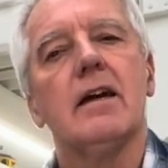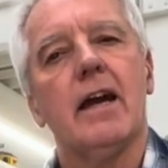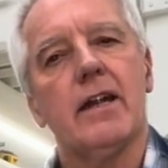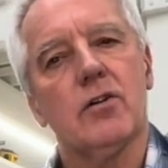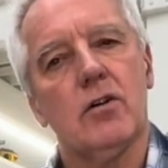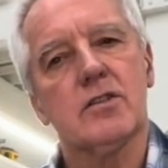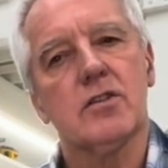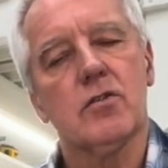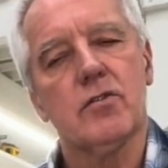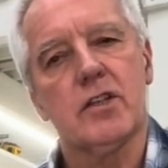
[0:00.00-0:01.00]
and
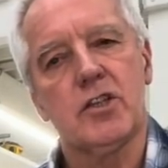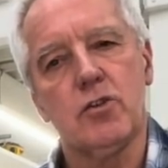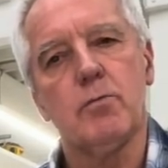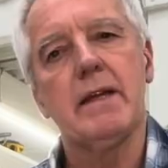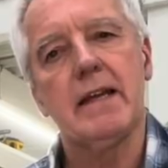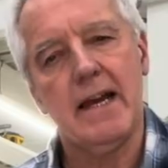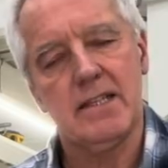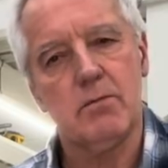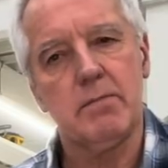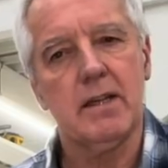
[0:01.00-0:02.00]
also the tubing has
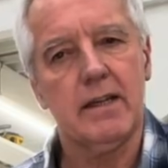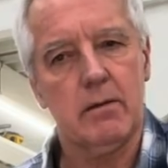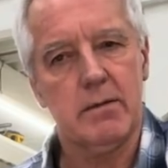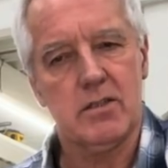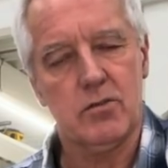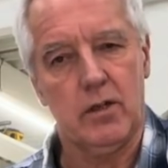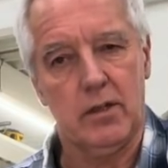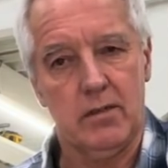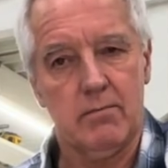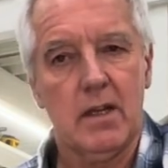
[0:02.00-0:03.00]
to be a little bit stronger.